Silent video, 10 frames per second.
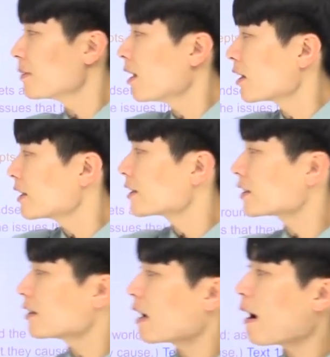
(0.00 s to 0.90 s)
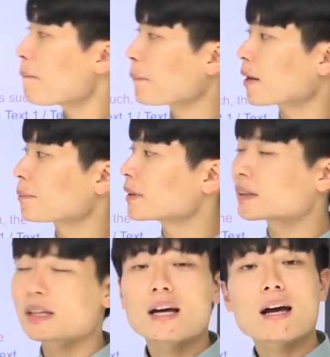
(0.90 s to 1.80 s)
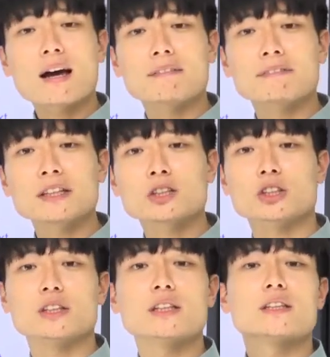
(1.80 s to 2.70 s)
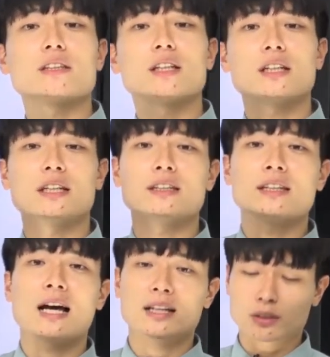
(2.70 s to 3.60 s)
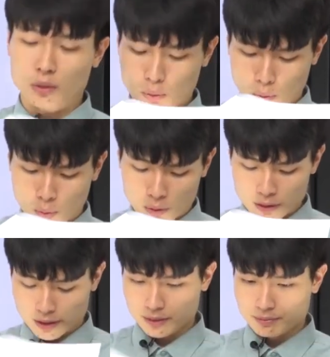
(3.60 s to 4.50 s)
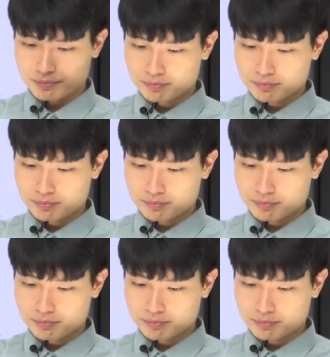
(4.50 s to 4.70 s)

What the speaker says: audience, purpose, and features in that order.